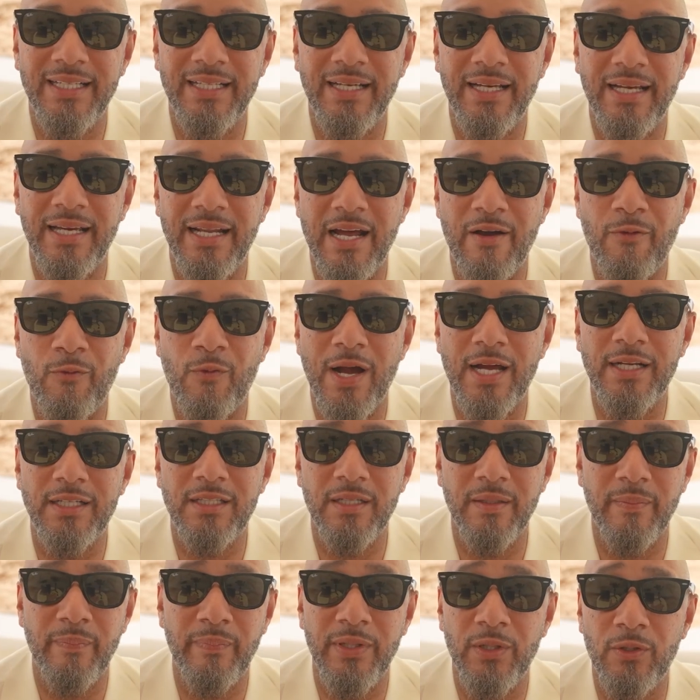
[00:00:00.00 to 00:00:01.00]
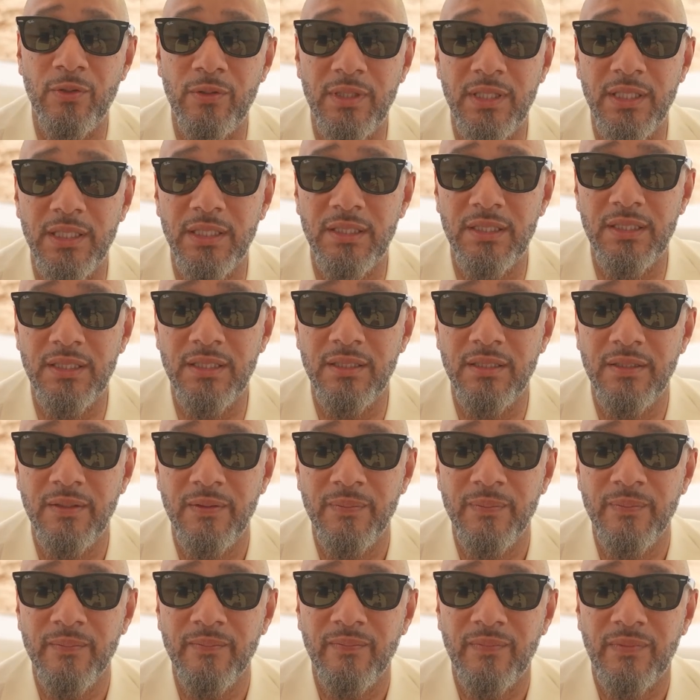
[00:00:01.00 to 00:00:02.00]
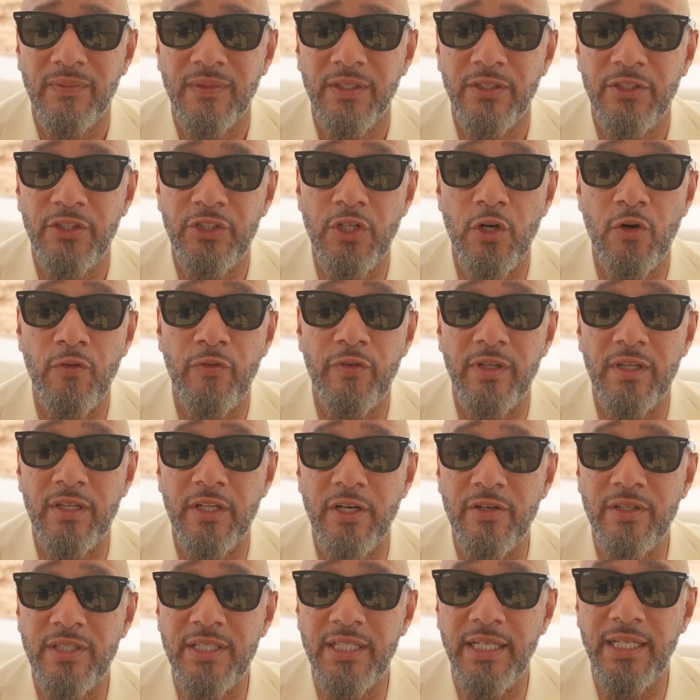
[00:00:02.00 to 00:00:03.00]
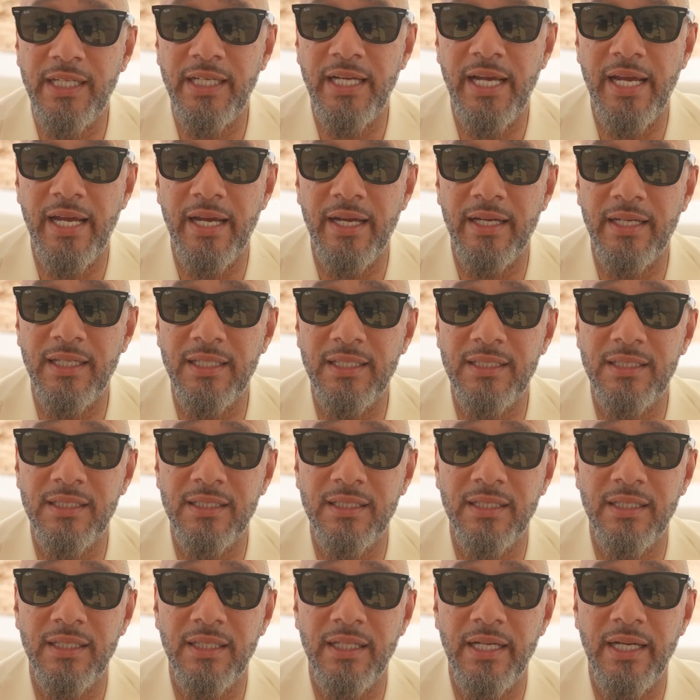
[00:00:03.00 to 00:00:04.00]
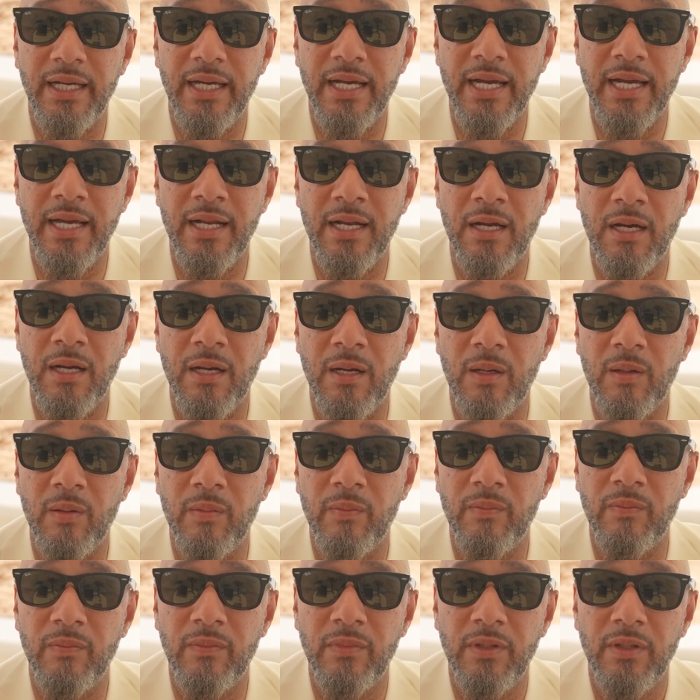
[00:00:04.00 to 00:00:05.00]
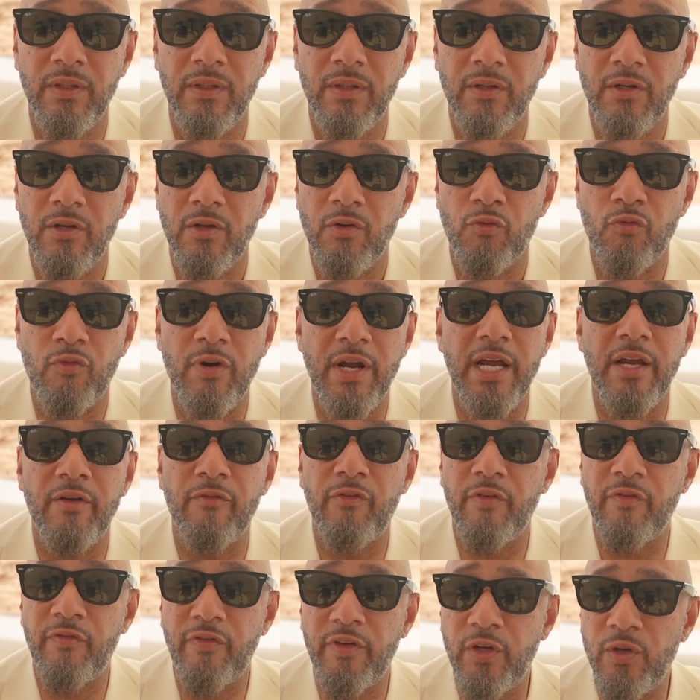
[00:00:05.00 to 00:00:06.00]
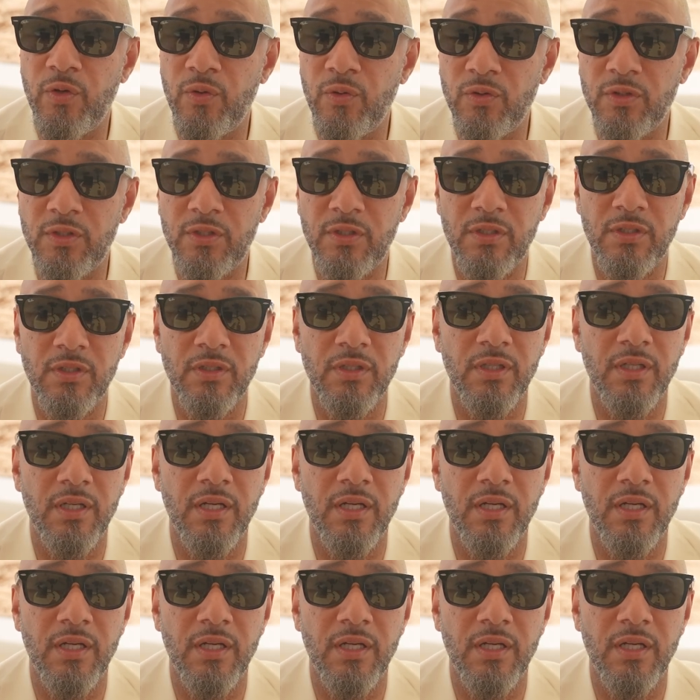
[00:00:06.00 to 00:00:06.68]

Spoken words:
And I watched her build this show for 13 years and rave reviews,